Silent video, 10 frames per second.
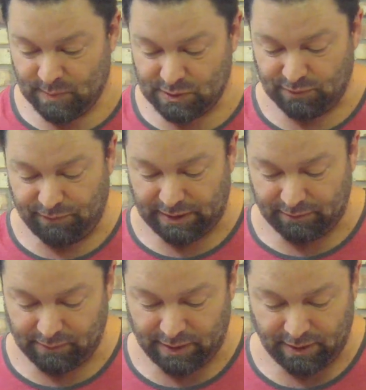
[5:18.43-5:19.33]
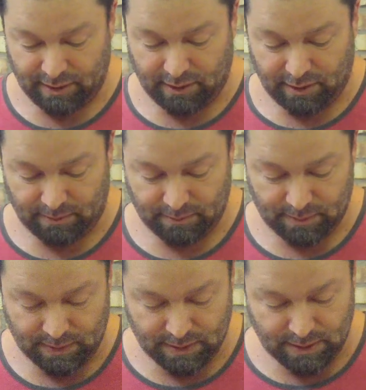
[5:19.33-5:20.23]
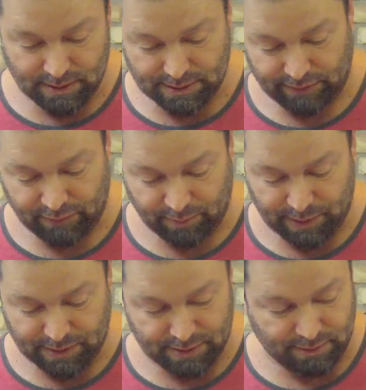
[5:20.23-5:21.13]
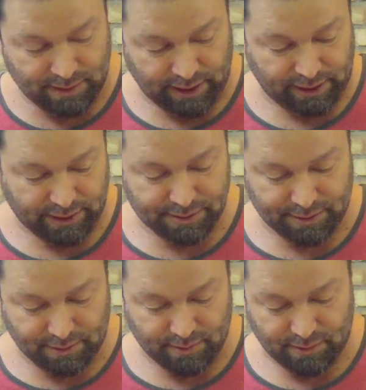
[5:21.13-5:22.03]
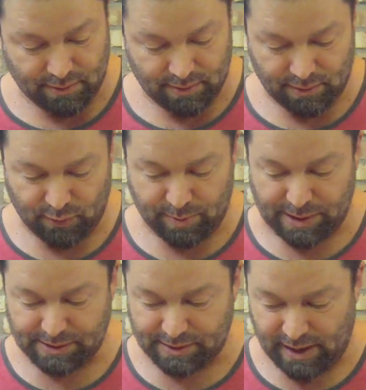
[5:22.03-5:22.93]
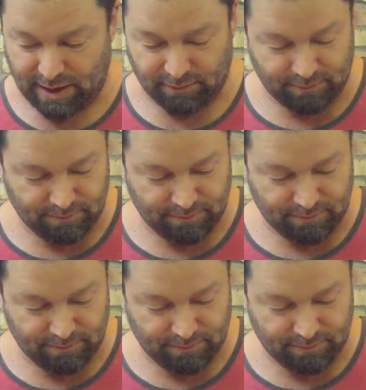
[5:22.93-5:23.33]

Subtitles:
so effectively, our 7-piece neck is 3 pieces now.